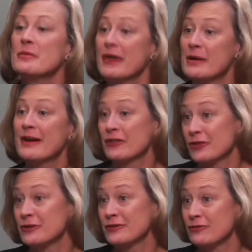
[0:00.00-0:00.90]
by about
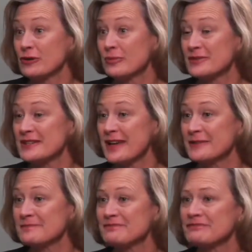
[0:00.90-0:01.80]

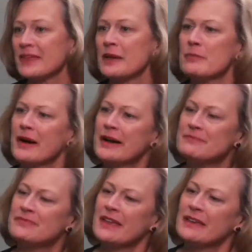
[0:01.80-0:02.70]
34%.
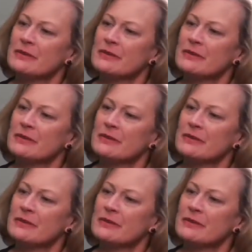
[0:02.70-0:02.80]
But